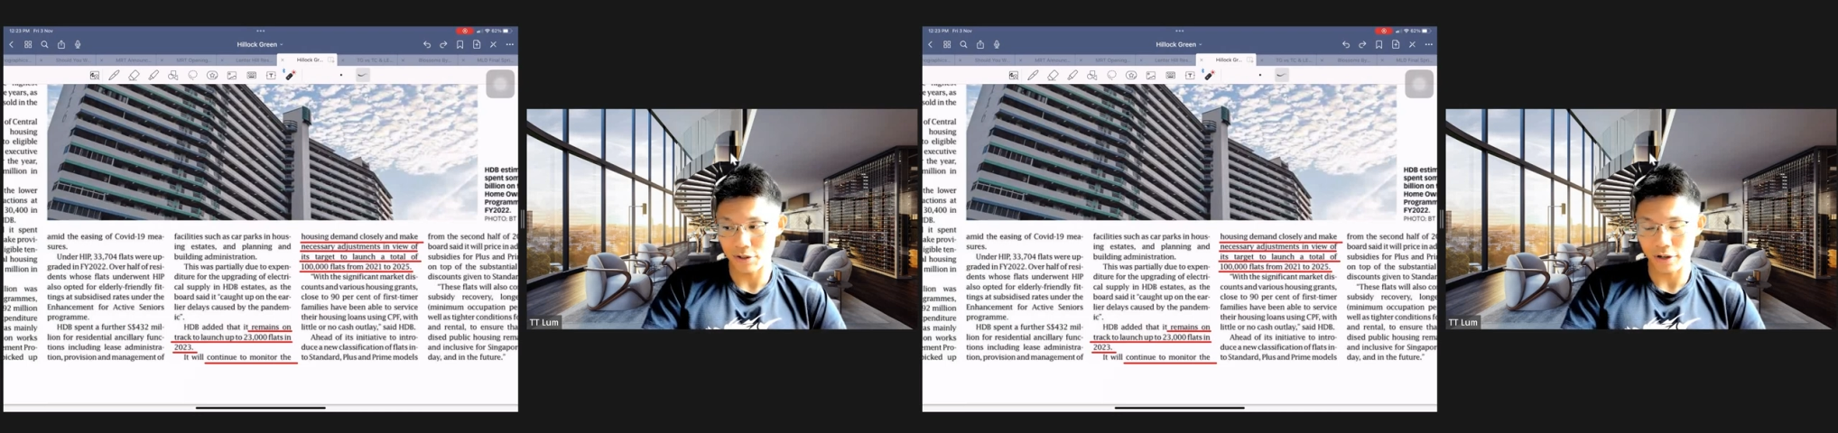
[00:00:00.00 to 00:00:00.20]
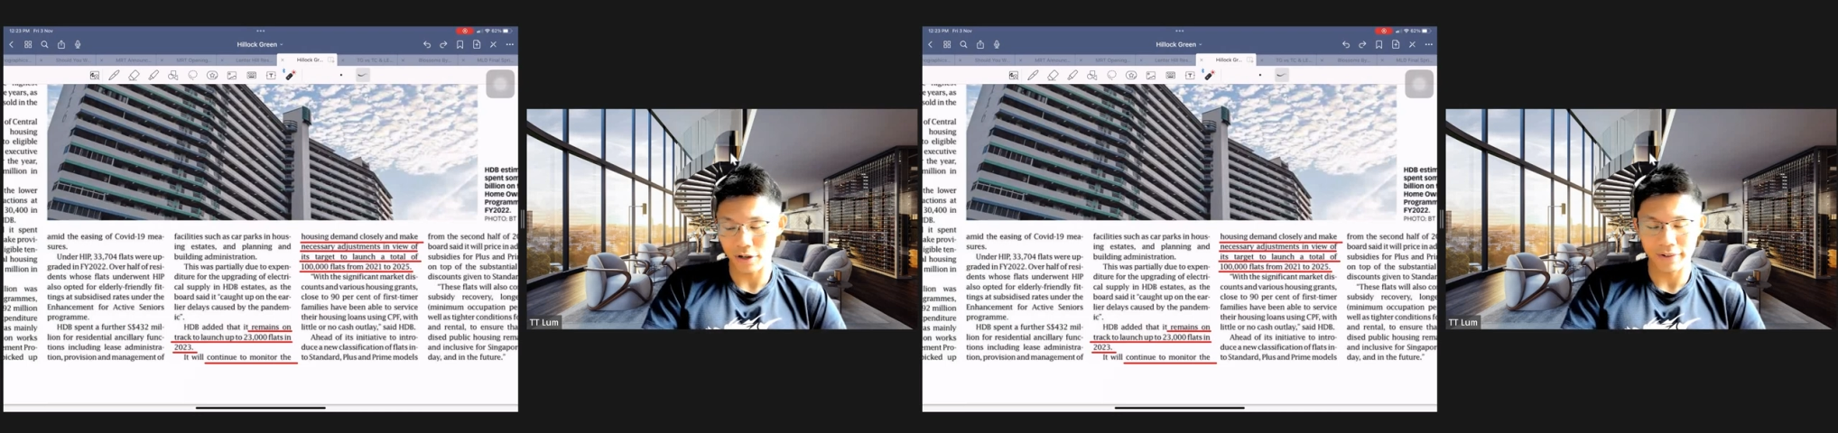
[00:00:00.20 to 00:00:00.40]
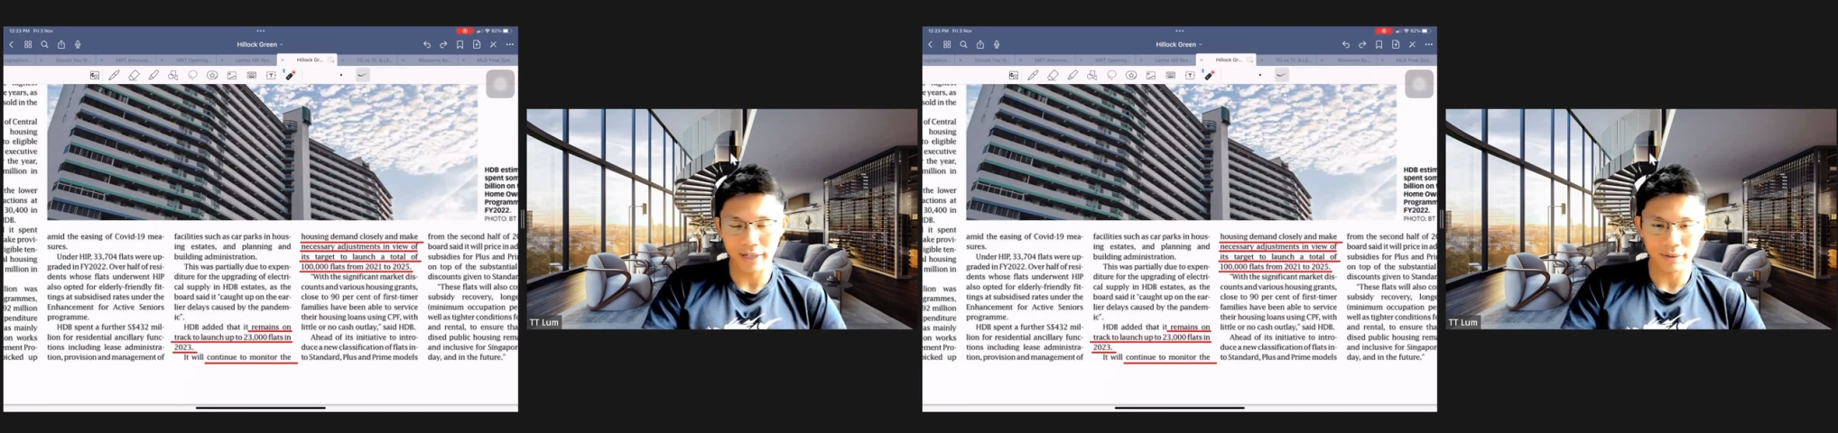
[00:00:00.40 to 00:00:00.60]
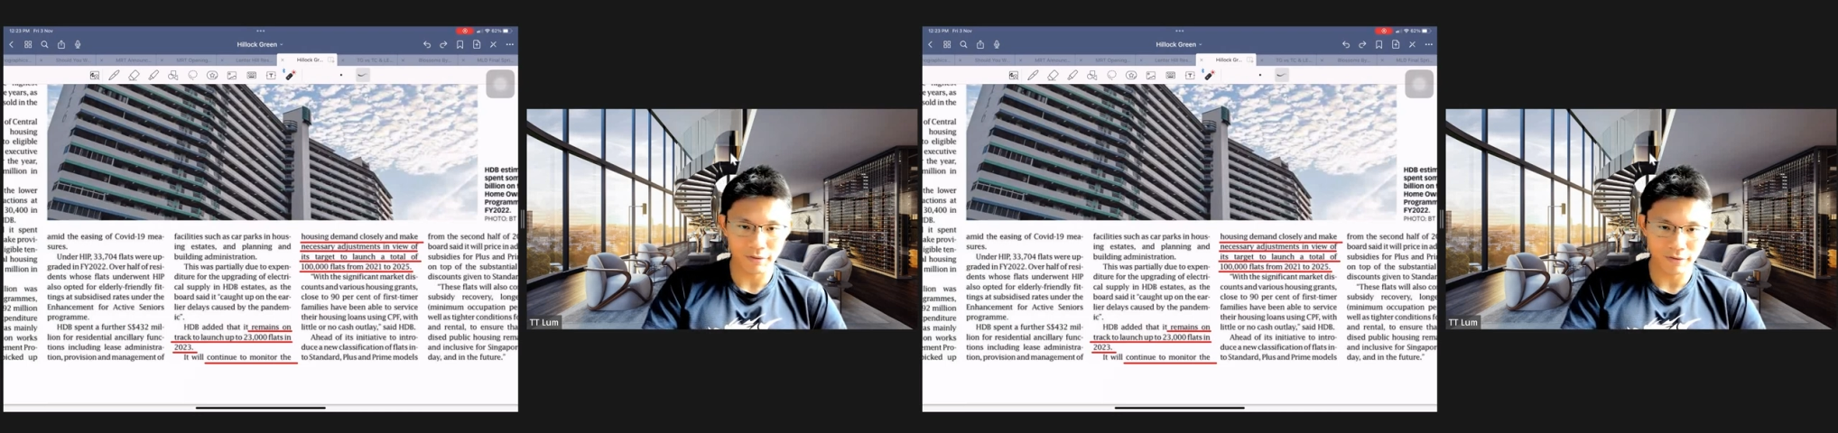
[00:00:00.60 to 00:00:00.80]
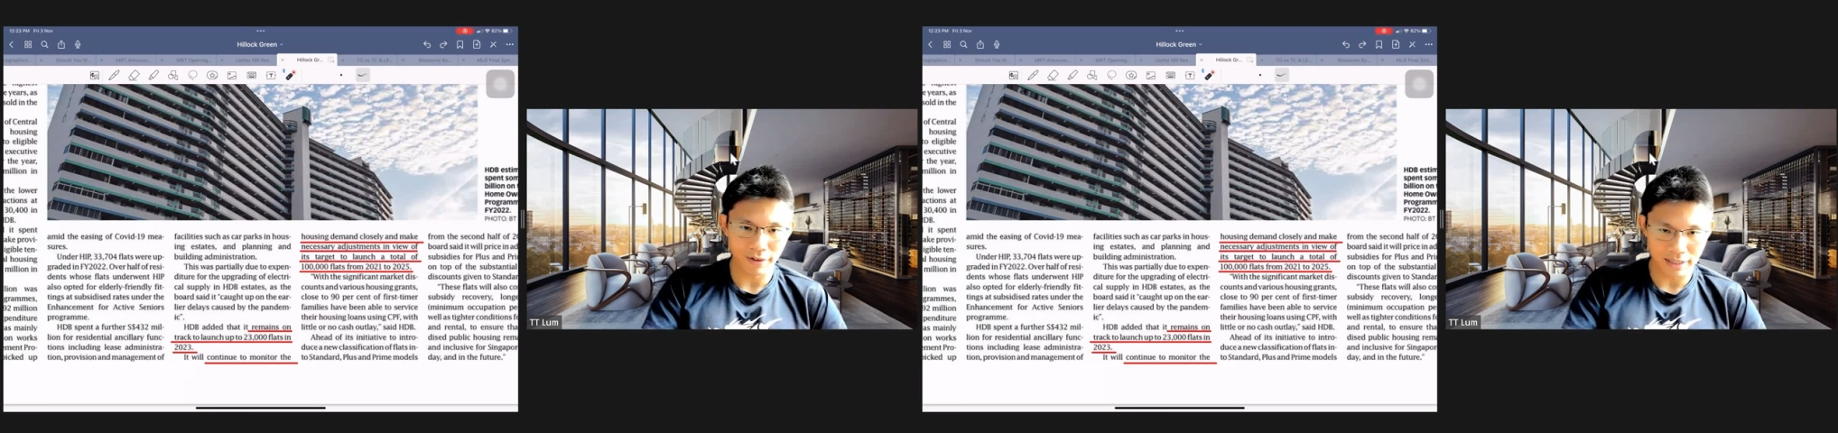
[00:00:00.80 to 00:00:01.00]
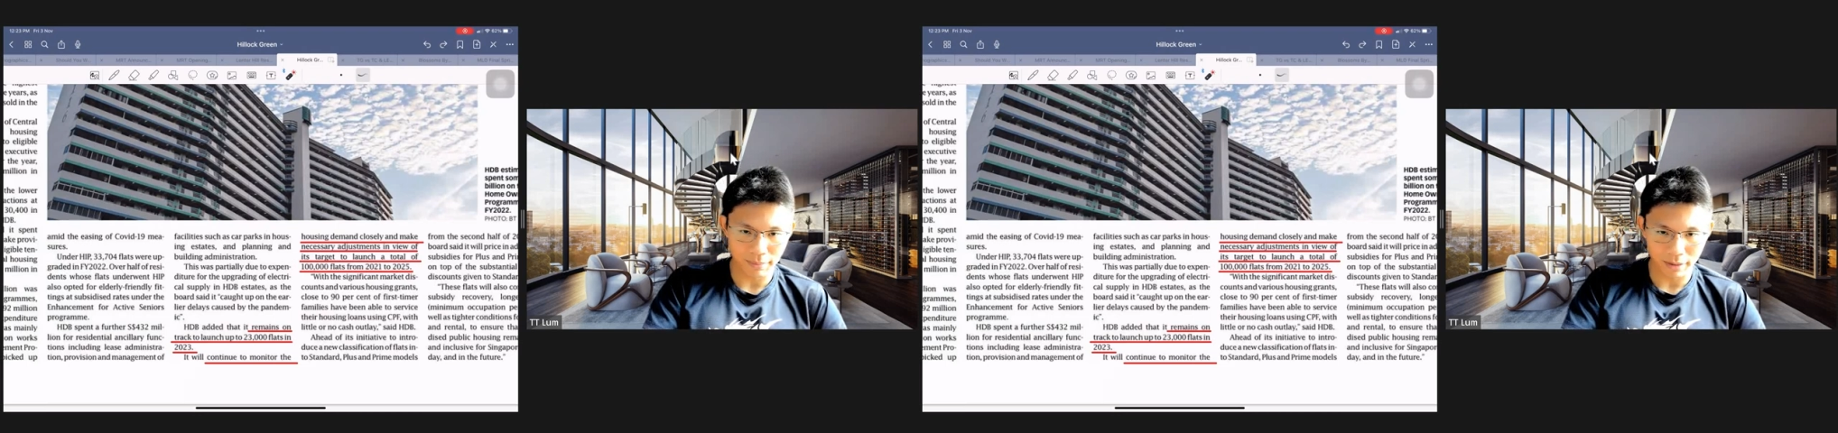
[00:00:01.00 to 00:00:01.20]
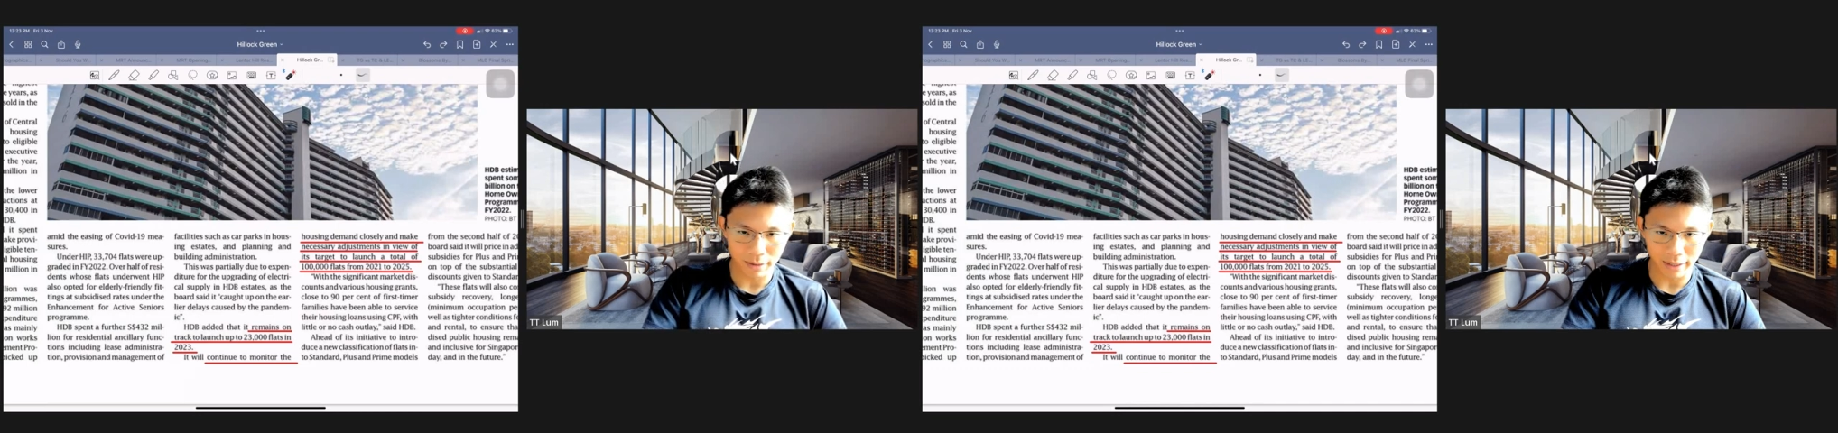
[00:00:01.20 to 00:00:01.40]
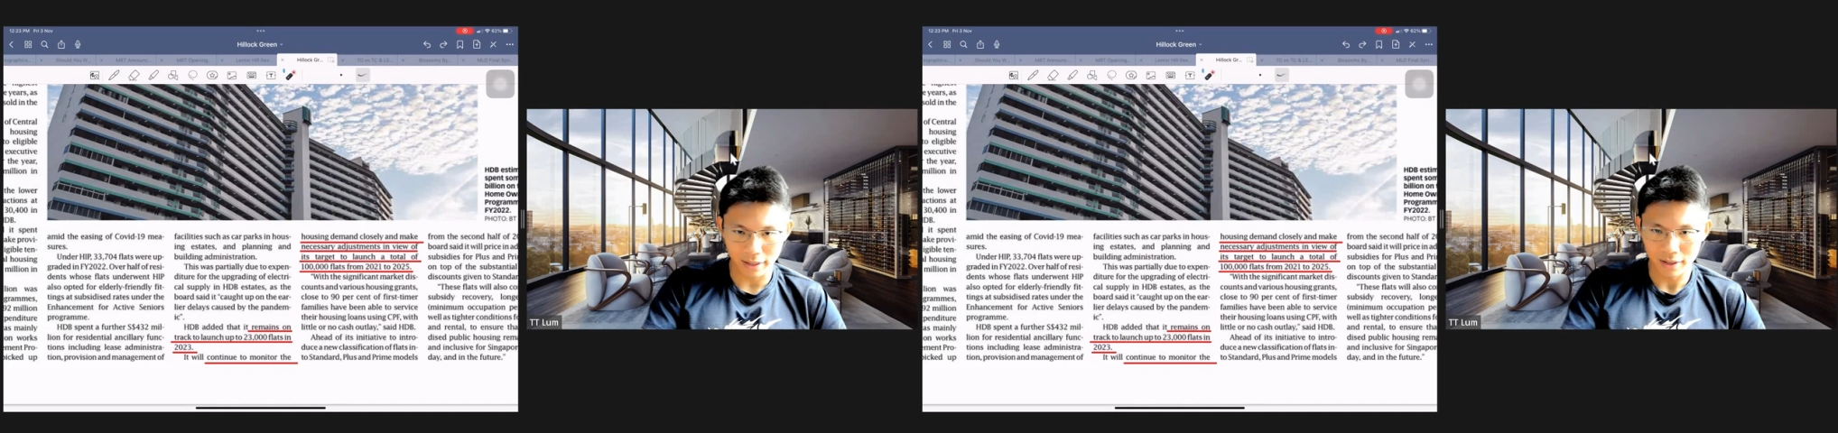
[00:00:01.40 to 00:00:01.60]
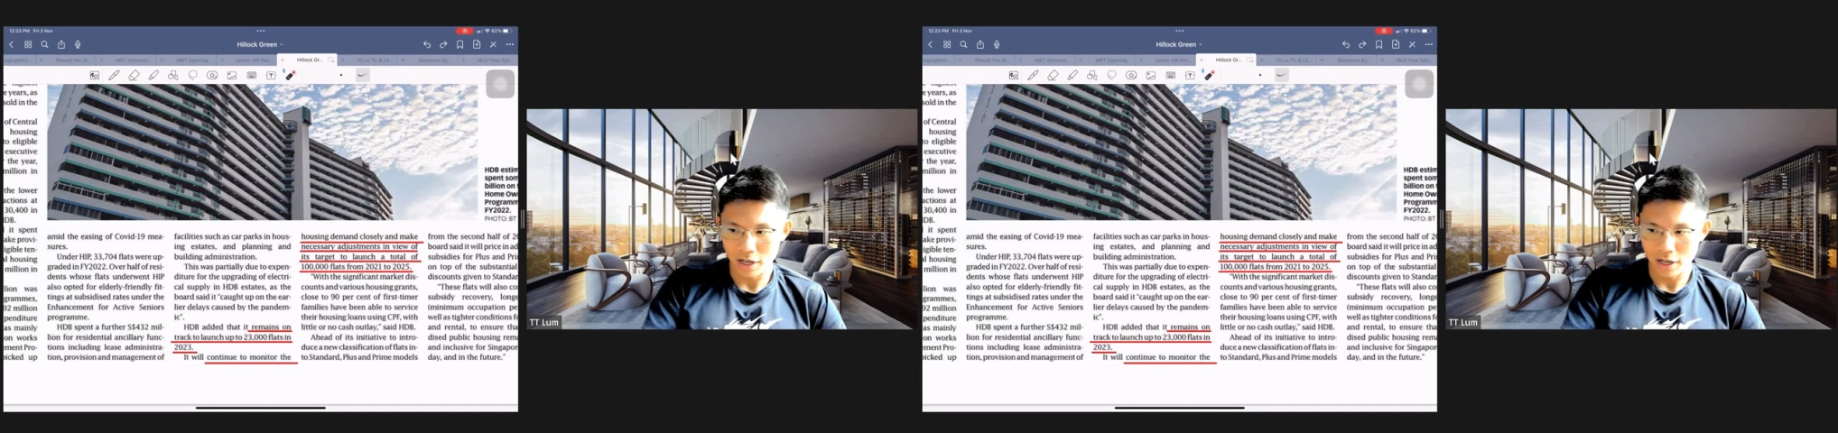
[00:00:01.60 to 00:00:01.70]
driving up the flat supply.